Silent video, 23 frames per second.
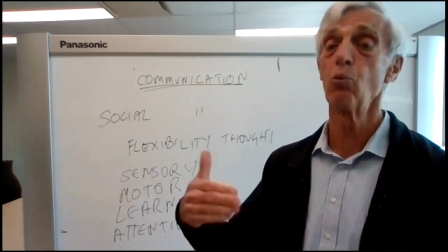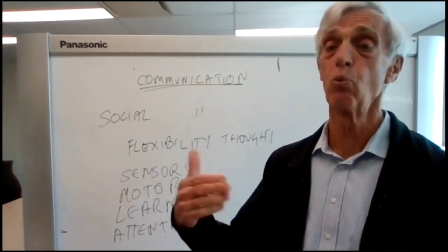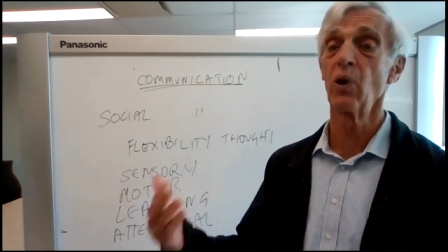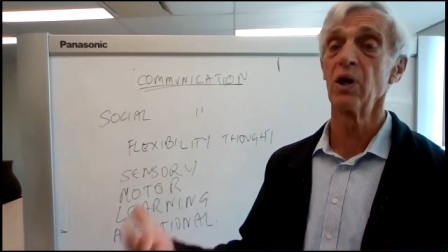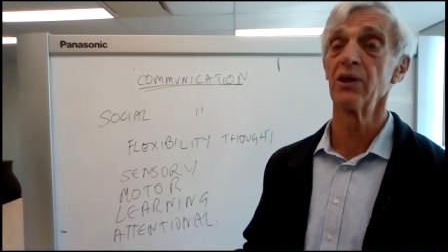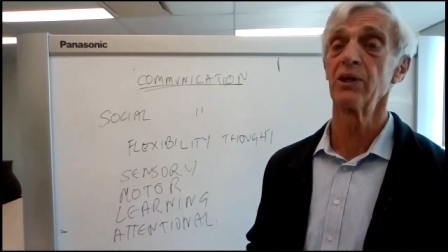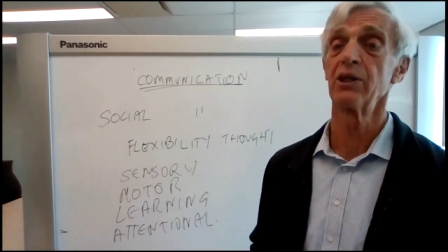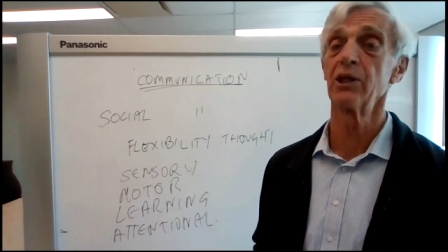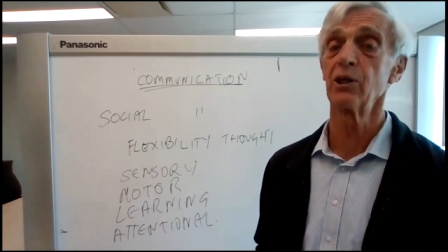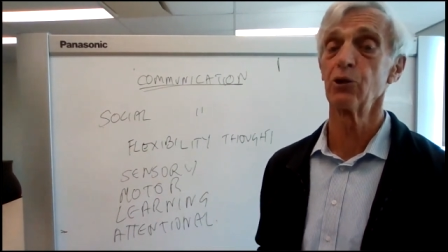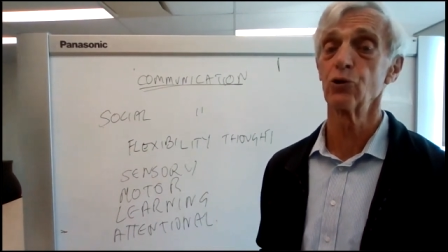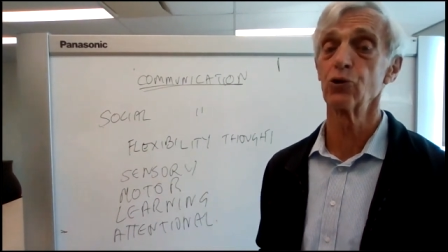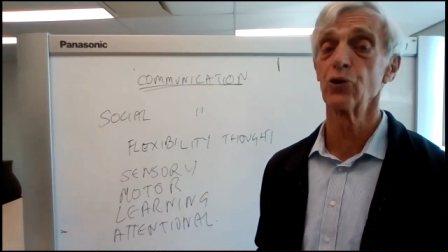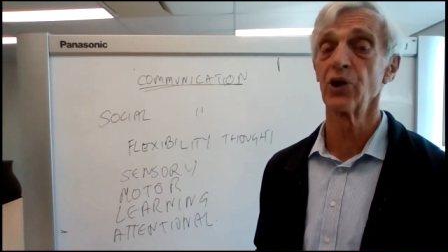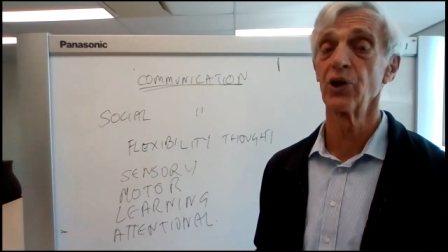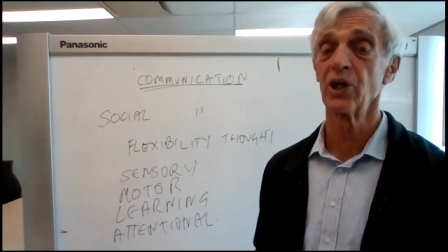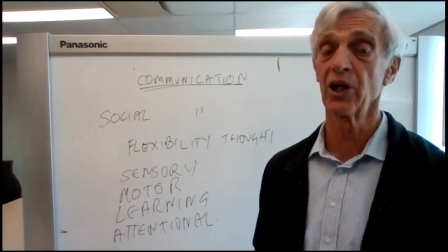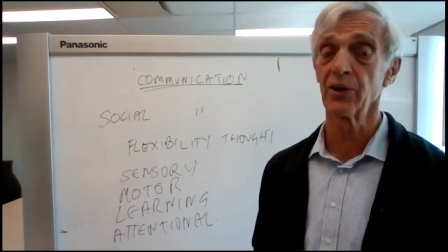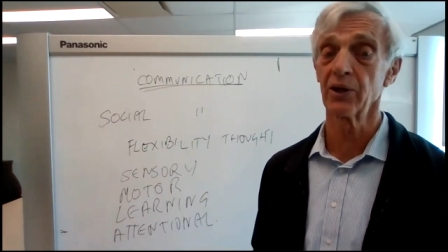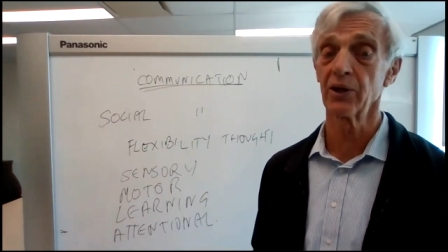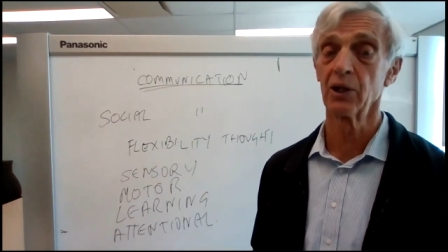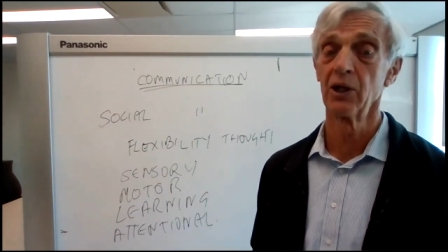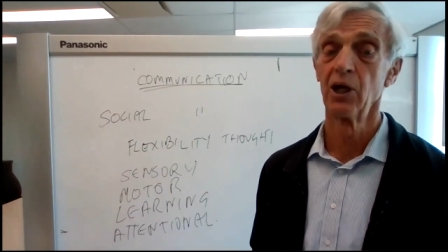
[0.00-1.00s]
from one thing
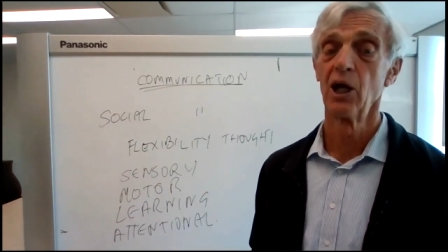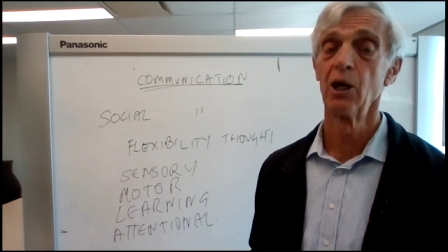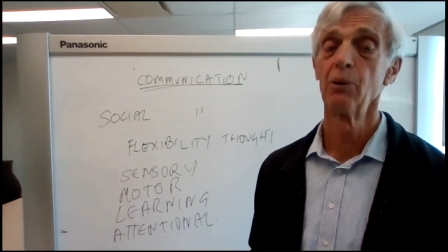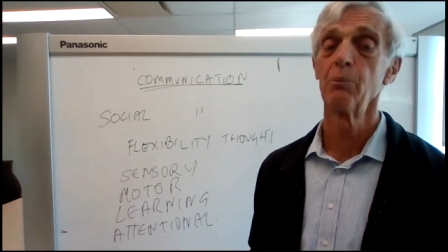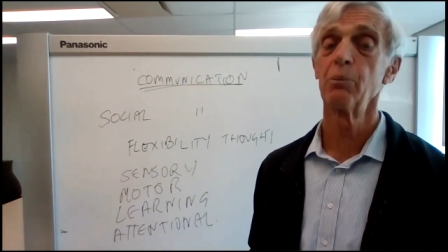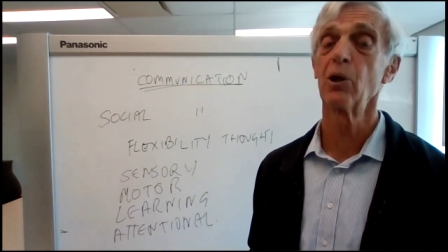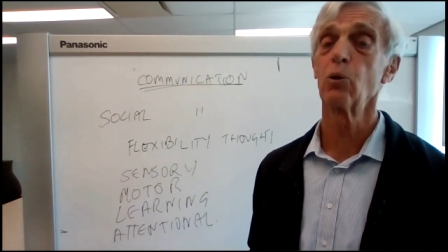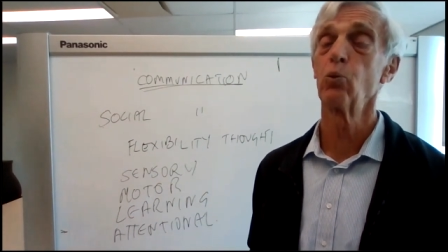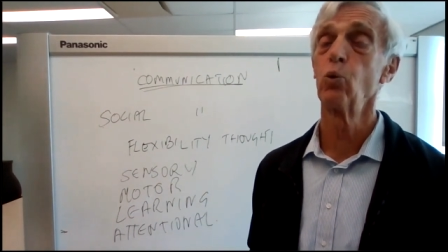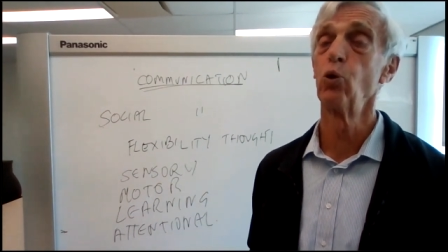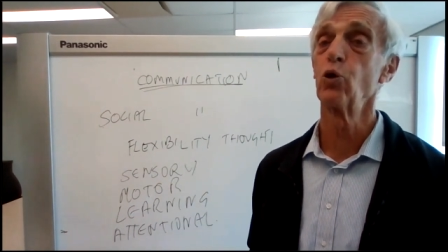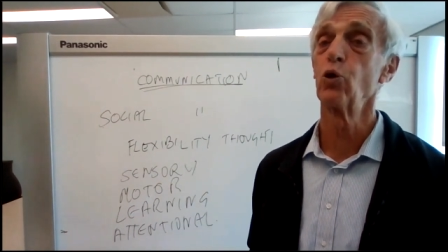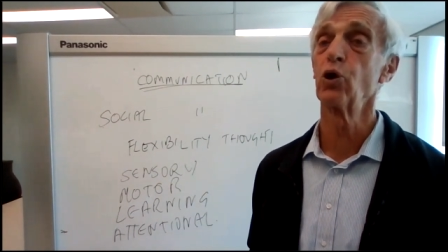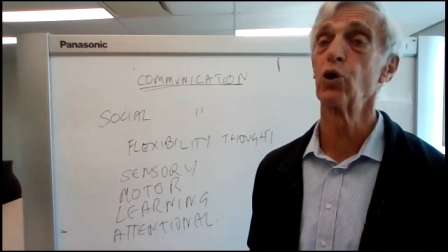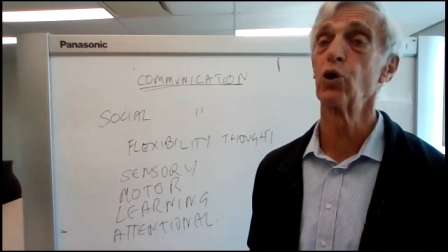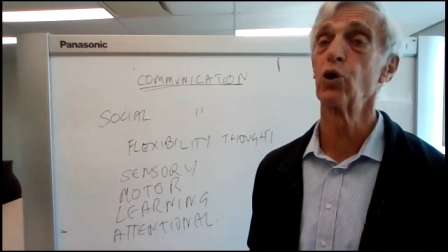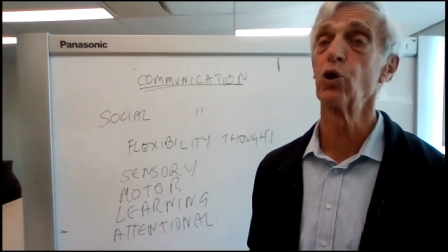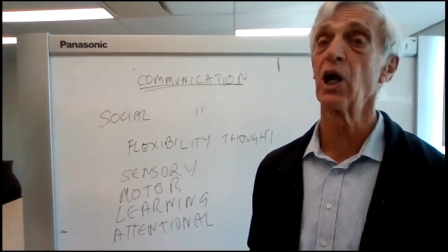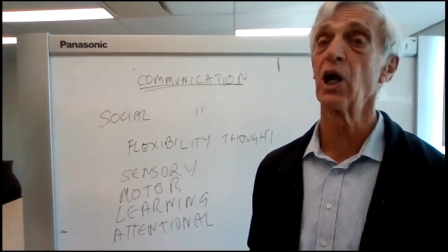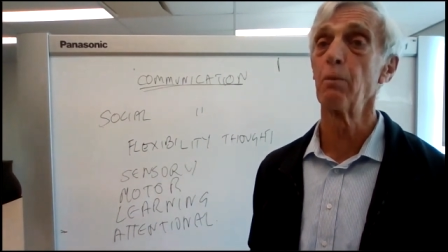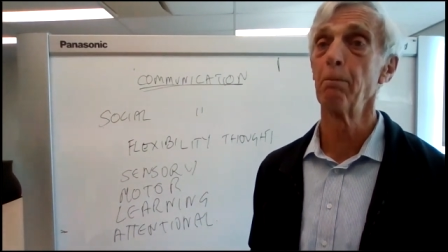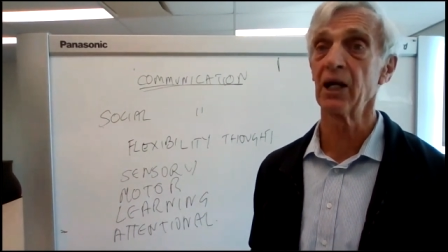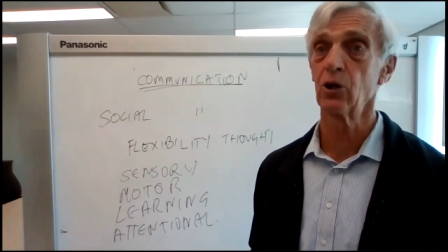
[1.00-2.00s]
to another. But
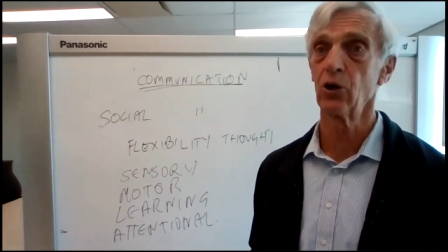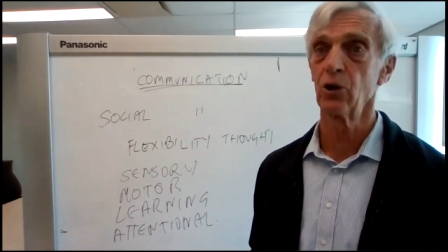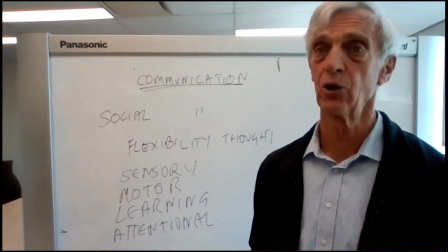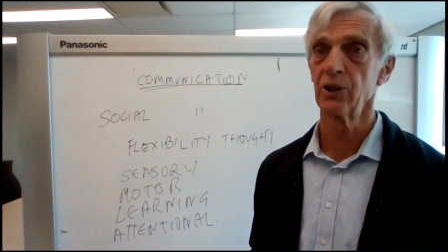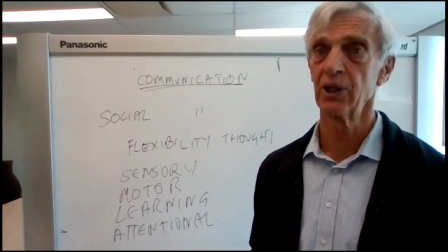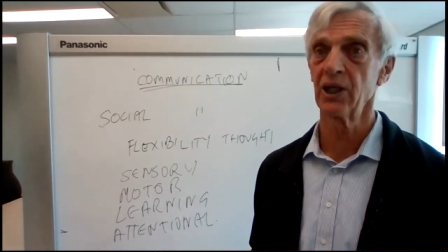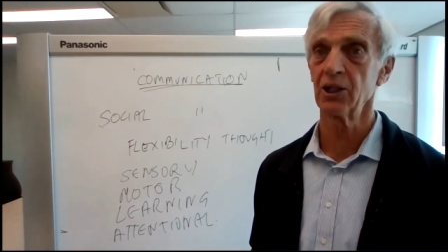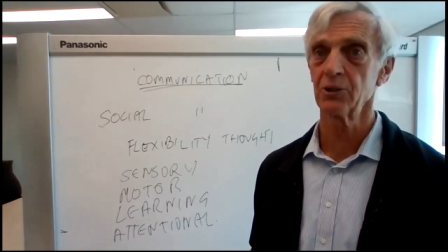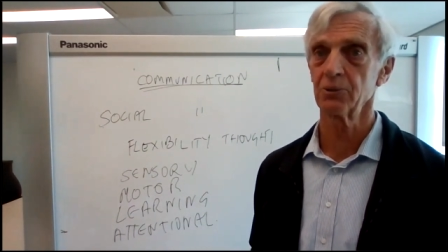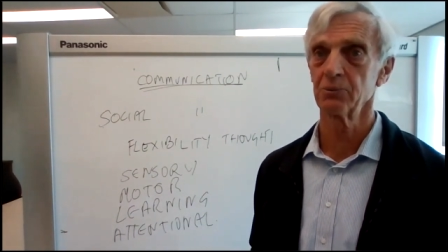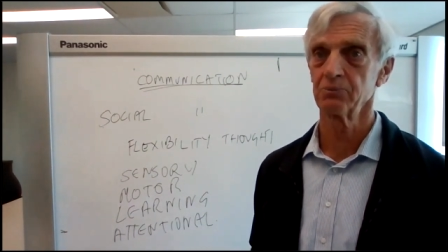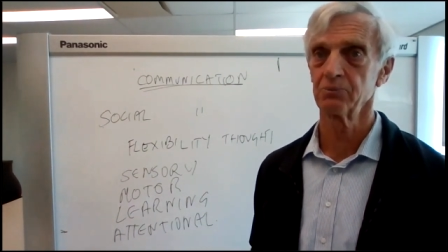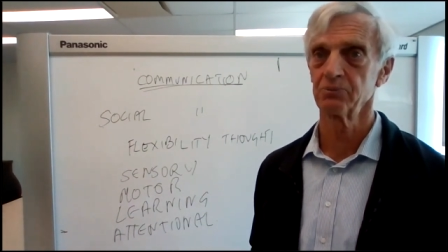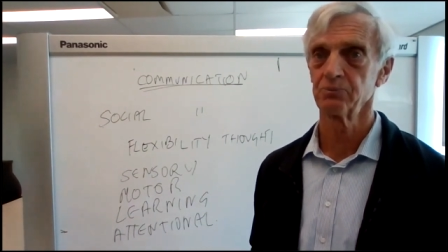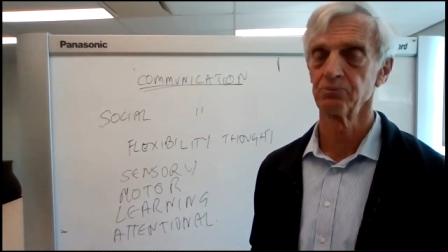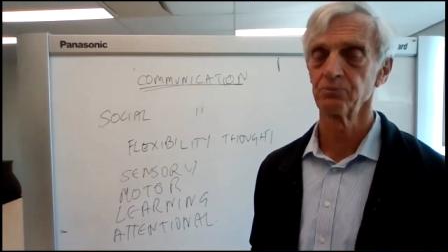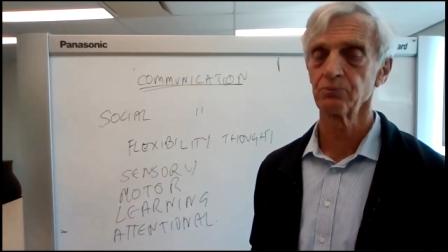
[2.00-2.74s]
we'll come back on that.